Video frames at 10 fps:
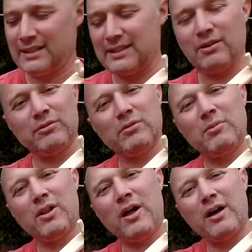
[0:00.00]
Don't know
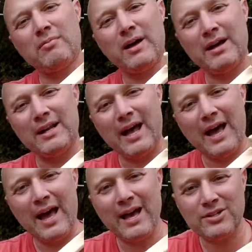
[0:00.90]
a lot about it. I
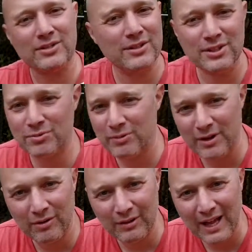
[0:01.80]
actually just went
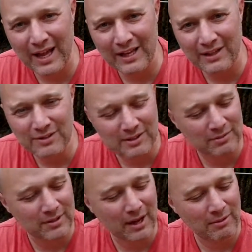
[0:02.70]
online because
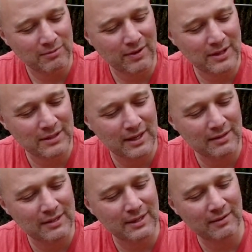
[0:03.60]
I was fascinated with
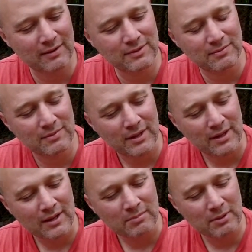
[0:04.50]
this. I have some
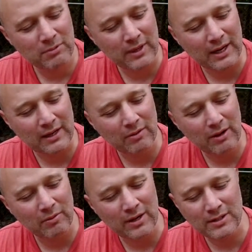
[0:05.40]
people that I know
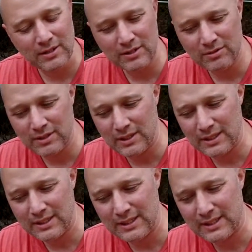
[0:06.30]
out west that use
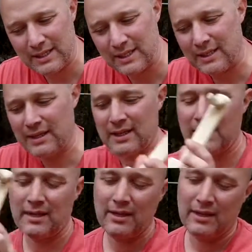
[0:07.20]
these, and
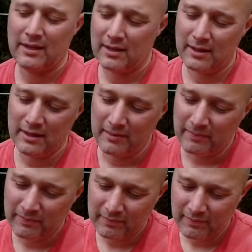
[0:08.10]

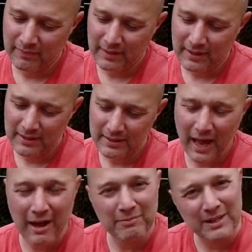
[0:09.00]

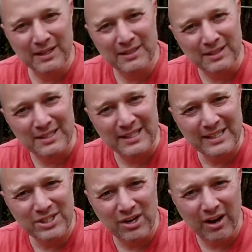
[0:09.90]
I've been into the
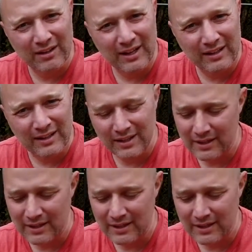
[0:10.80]
slingshot lately.